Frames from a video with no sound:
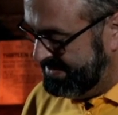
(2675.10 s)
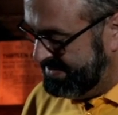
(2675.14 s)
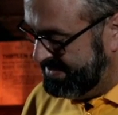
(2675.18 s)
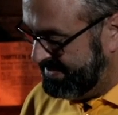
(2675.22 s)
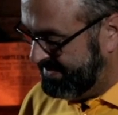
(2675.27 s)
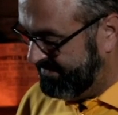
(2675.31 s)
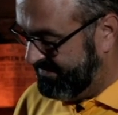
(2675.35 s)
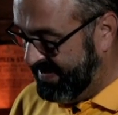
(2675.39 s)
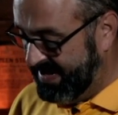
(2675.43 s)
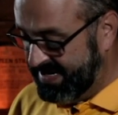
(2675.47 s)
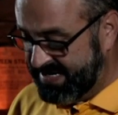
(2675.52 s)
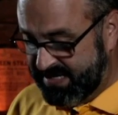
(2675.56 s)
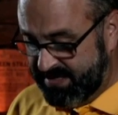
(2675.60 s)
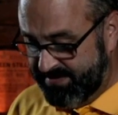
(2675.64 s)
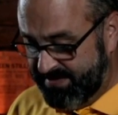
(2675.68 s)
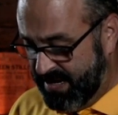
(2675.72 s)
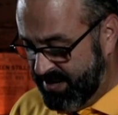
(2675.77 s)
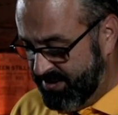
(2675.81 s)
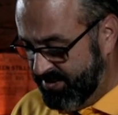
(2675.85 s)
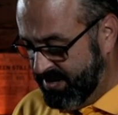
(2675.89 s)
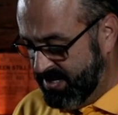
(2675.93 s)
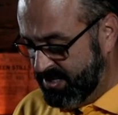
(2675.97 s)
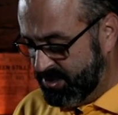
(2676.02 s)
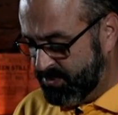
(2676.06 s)
The fact of the
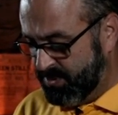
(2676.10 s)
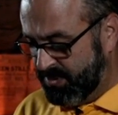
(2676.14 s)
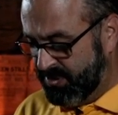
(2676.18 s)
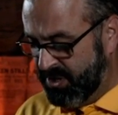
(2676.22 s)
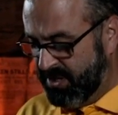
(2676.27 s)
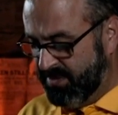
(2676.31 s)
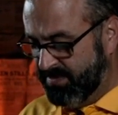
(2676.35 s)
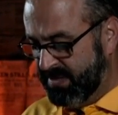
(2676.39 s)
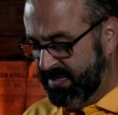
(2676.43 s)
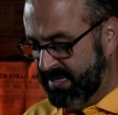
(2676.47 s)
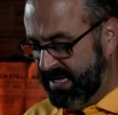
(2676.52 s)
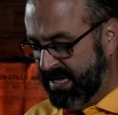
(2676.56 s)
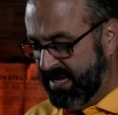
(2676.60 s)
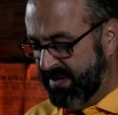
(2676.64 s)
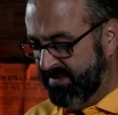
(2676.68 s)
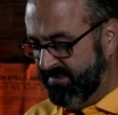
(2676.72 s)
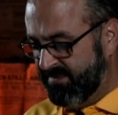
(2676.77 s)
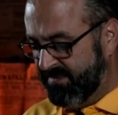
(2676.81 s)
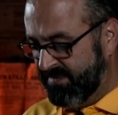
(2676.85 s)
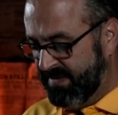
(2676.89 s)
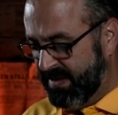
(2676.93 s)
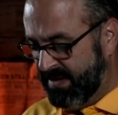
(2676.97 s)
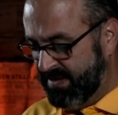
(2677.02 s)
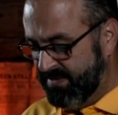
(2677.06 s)
matter is, whether you
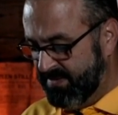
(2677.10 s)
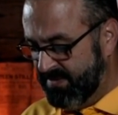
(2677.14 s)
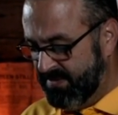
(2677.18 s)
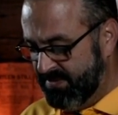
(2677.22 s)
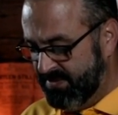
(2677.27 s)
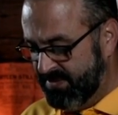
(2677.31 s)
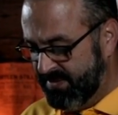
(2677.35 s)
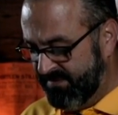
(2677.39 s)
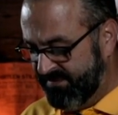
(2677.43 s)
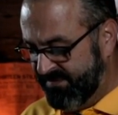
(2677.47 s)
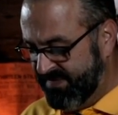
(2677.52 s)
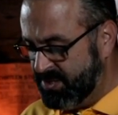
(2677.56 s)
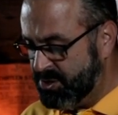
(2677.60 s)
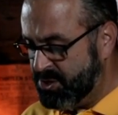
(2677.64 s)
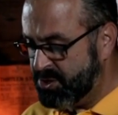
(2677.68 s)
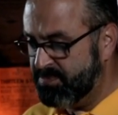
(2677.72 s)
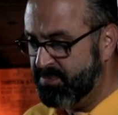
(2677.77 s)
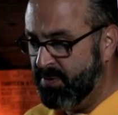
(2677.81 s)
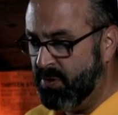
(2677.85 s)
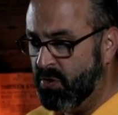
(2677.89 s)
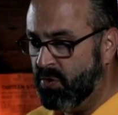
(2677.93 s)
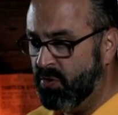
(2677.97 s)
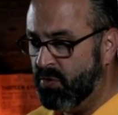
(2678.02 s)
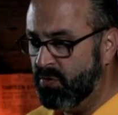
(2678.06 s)
believe the
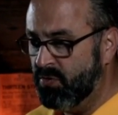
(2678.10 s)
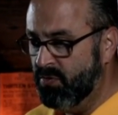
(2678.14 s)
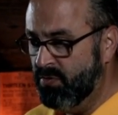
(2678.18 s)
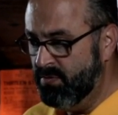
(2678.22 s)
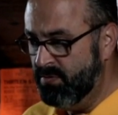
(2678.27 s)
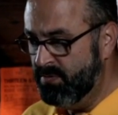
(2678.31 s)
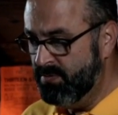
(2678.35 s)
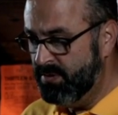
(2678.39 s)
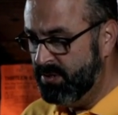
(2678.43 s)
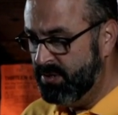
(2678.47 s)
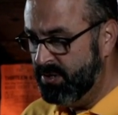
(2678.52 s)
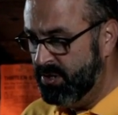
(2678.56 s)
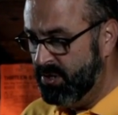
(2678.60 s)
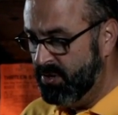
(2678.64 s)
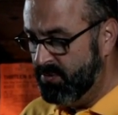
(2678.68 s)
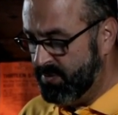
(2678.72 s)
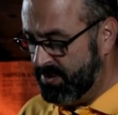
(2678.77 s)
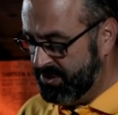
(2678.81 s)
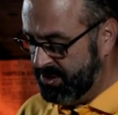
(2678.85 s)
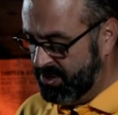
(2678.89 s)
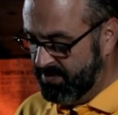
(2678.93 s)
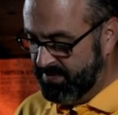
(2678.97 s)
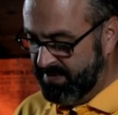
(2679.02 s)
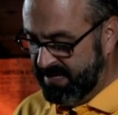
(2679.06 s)
fishbowl,
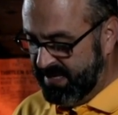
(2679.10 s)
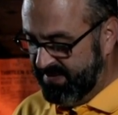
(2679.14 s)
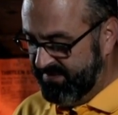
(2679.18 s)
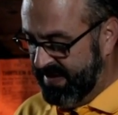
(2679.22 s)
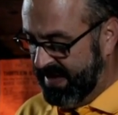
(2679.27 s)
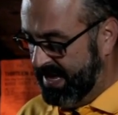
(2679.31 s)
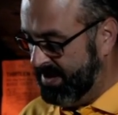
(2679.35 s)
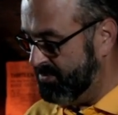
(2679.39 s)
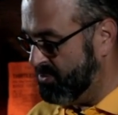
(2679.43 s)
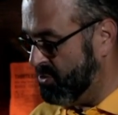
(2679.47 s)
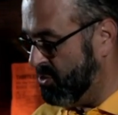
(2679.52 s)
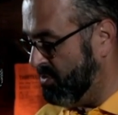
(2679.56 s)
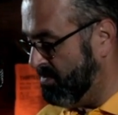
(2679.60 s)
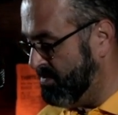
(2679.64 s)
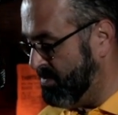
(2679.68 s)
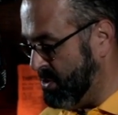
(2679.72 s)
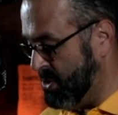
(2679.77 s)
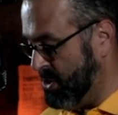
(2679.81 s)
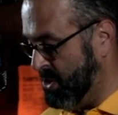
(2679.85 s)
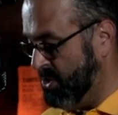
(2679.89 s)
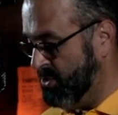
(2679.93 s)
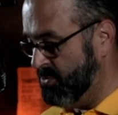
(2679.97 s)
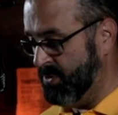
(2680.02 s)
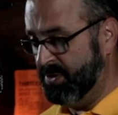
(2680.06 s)
whether you believe Admiral
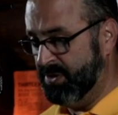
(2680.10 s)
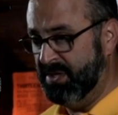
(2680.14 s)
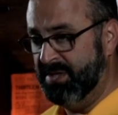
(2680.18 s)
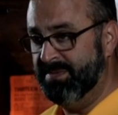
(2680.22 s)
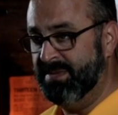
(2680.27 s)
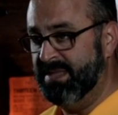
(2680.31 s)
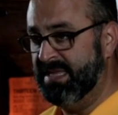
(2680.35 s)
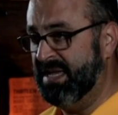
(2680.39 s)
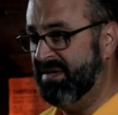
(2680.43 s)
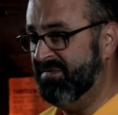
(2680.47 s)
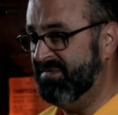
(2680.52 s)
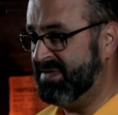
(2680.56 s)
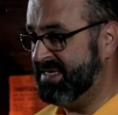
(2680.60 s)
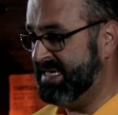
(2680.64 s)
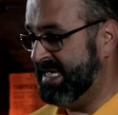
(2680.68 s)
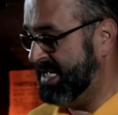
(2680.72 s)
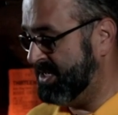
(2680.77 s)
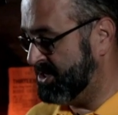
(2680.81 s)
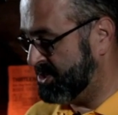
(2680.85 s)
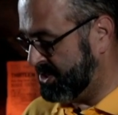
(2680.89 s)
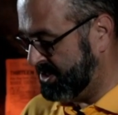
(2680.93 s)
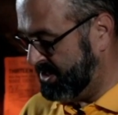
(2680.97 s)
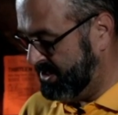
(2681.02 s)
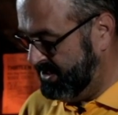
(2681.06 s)
Byrd, whether you believe
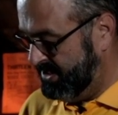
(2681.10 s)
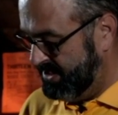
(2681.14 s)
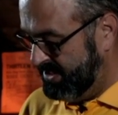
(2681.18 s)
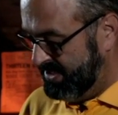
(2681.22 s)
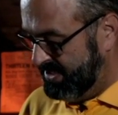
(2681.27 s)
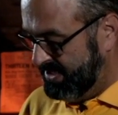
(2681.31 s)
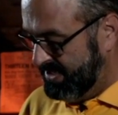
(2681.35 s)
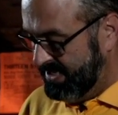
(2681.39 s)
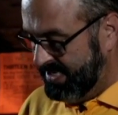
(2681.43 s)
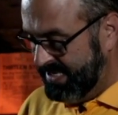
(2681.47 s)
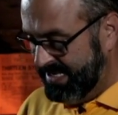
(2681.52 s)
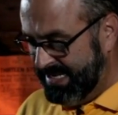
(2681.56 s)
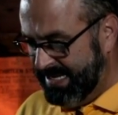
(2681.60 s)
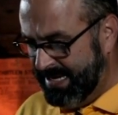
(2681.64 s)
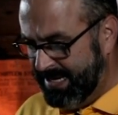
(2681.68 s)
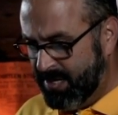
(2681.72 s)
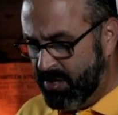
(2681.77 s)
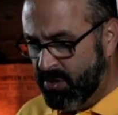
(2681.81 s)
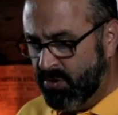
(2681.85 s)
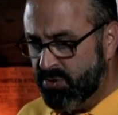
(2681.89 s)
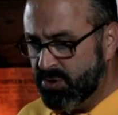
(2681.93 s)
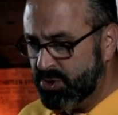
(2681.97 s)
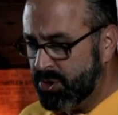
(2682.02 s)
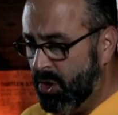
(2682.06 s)
Tesla, it
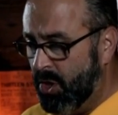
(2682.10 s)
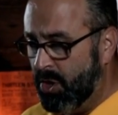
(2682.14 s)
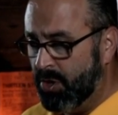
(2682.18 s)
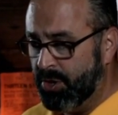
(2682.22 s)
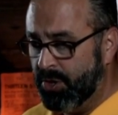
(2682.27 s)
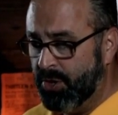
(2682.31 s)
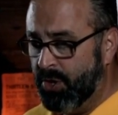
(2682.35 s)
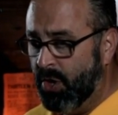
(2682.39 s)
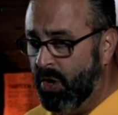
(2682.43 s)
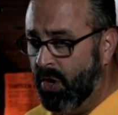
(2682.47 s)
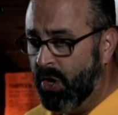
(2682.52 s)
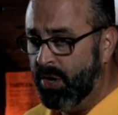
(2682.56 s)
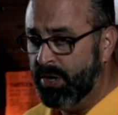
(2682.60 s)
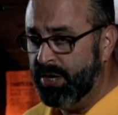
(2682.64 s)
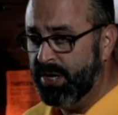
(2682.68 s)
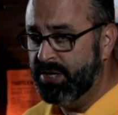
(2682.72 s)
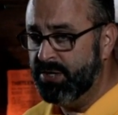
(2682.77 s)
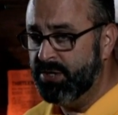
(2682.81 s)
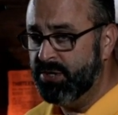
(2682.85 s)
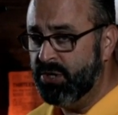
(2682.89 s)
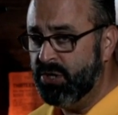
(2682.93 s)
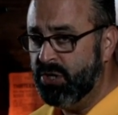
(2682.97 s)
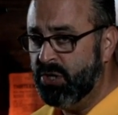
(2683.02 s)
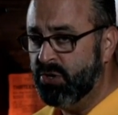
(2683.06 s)
goes on,
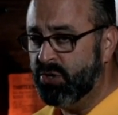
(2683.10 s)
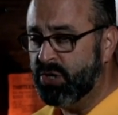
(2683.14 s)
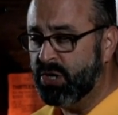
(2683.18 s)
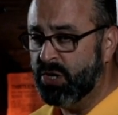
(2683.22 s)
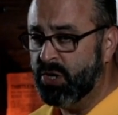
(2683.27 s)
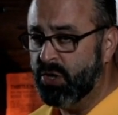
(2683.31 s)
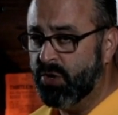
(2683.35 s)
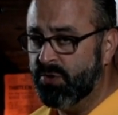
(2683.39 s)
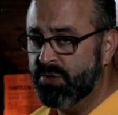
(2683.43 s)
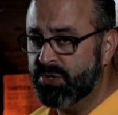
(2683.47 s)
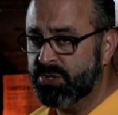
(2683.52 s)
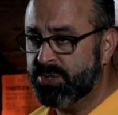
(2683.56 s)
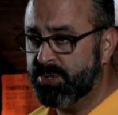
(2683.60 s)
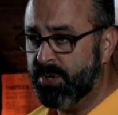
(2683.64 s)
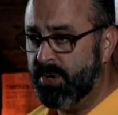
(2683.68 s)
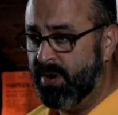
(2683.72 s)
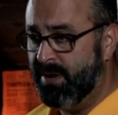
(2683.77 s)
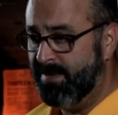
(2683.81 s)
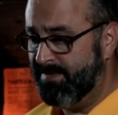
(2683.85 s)
and you can go as far